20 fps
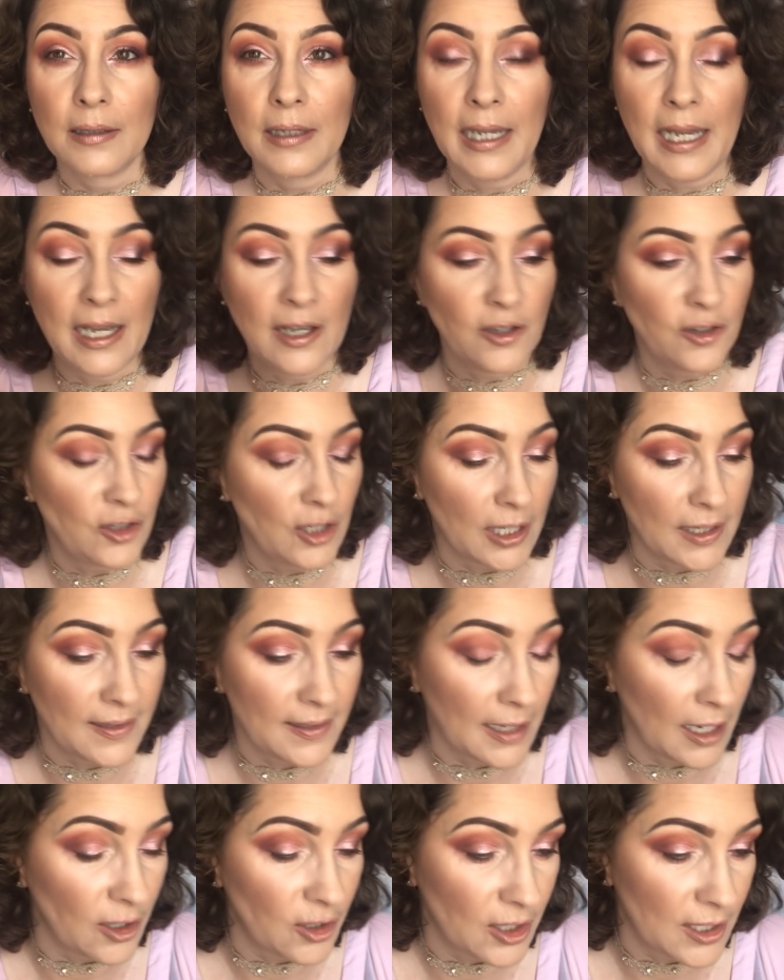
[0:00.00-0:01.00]
It is just
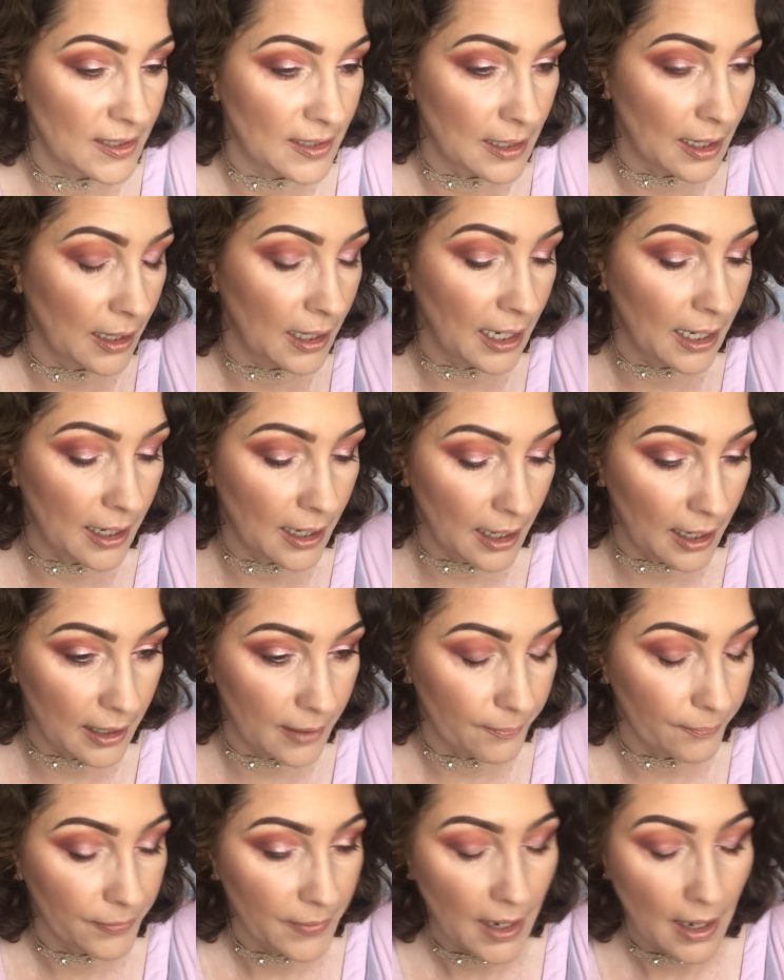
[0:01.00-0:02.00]
such a stunning
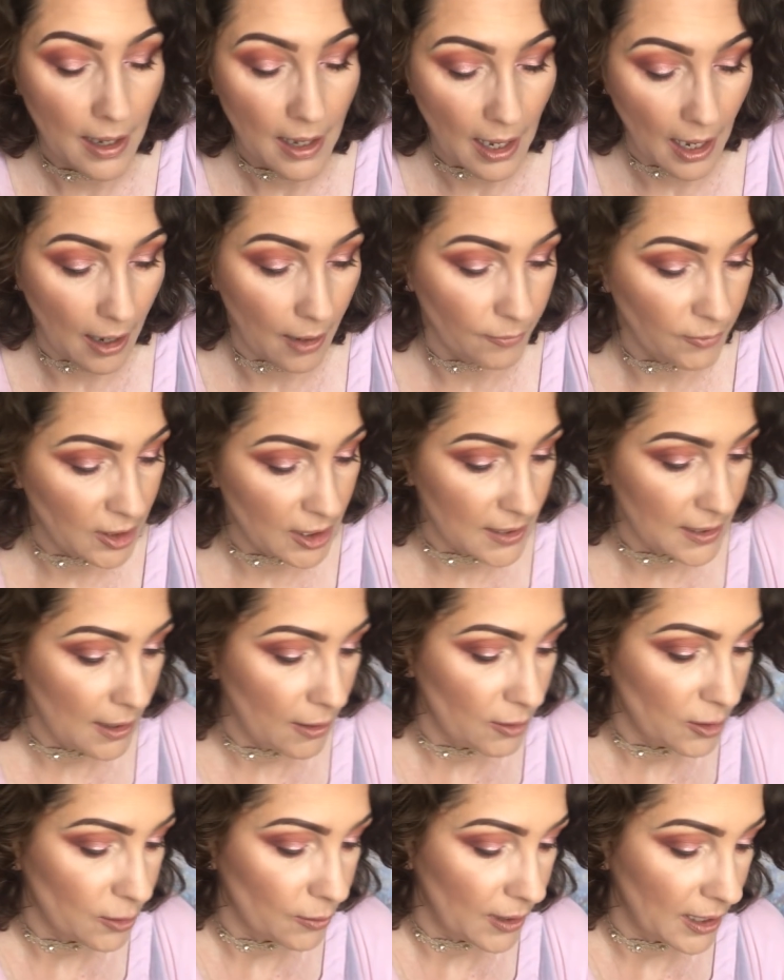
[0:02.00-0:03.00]
colour. I'm just
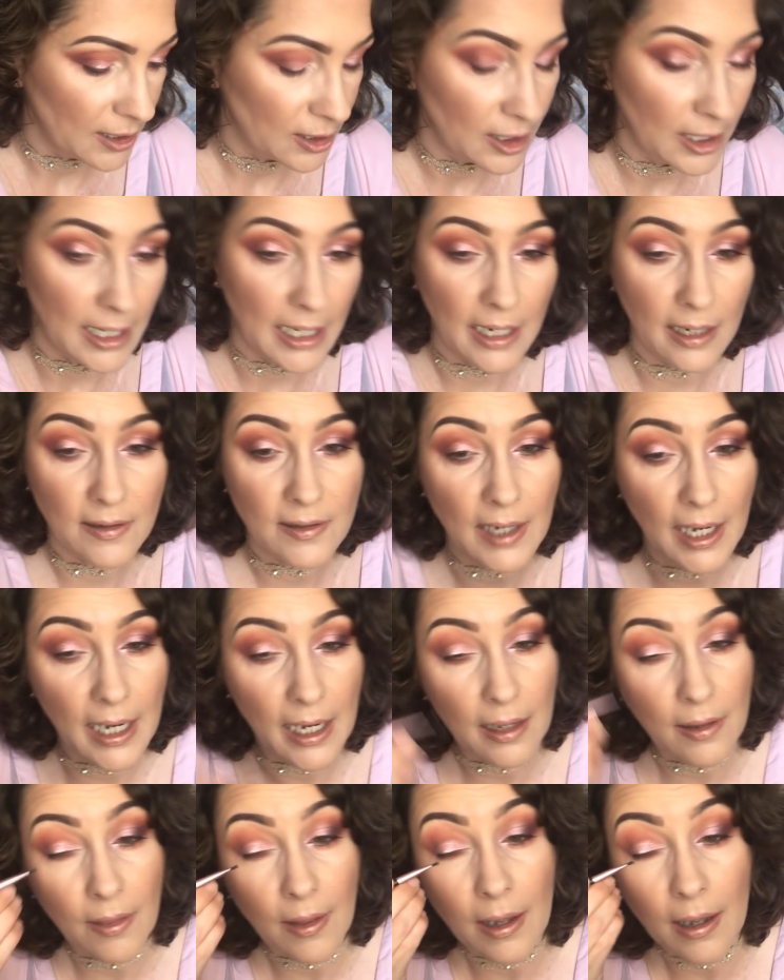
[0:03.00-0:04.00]
going to actually
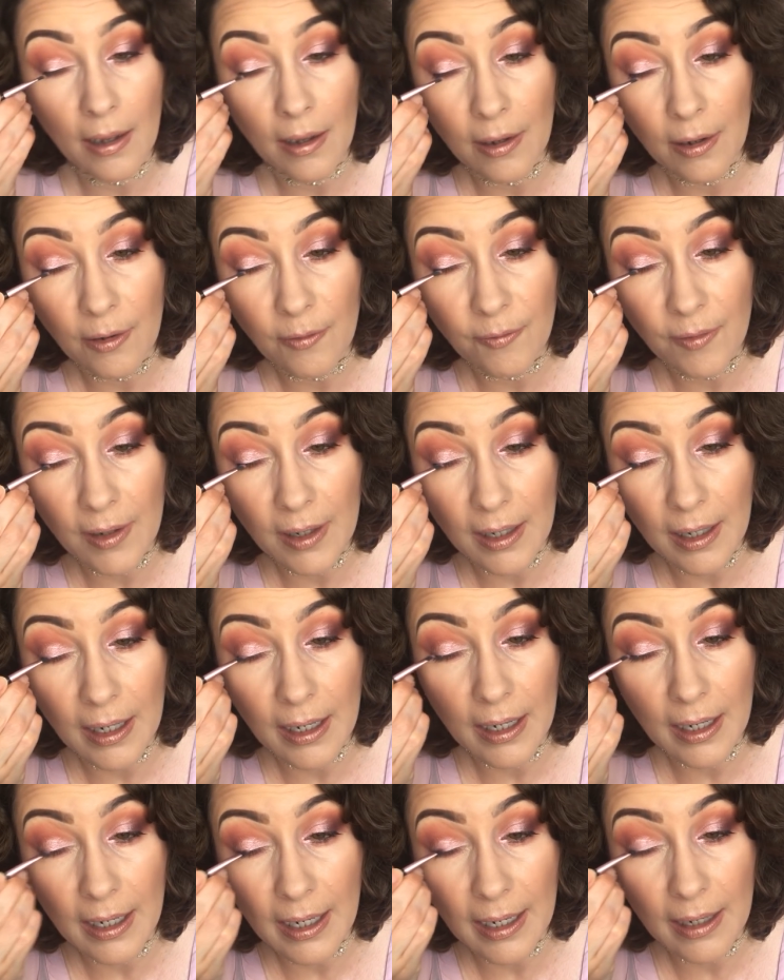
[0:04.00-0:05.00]
take that over a
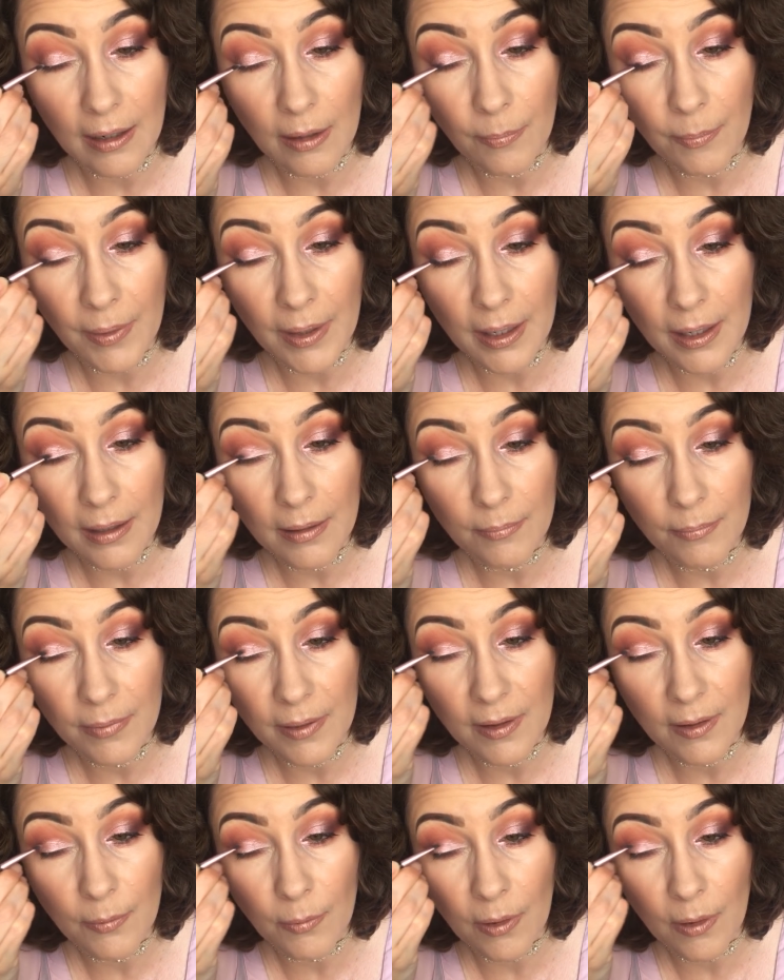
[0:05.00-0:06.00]
little bit,
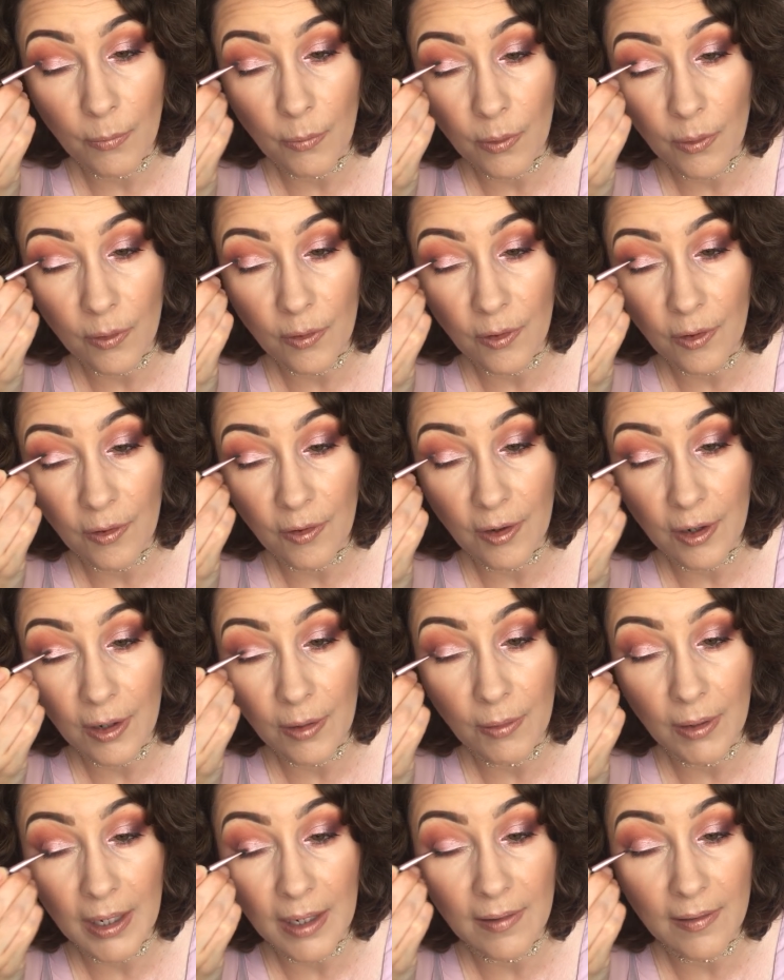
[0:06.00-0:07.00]
because what I want to
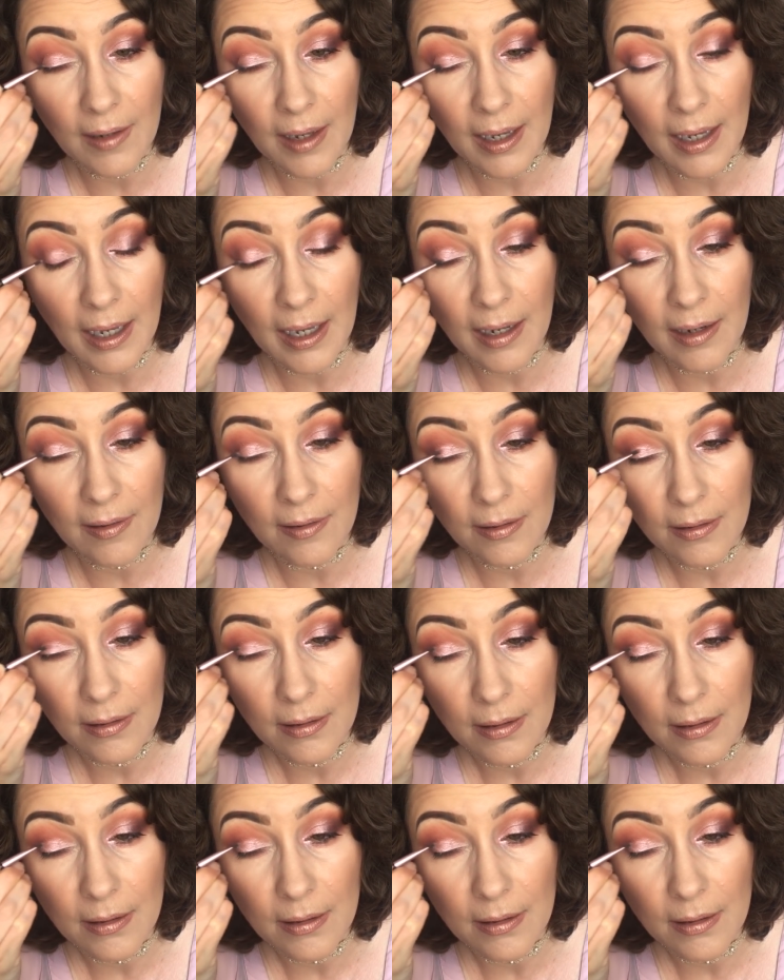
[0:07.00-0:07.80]
do is add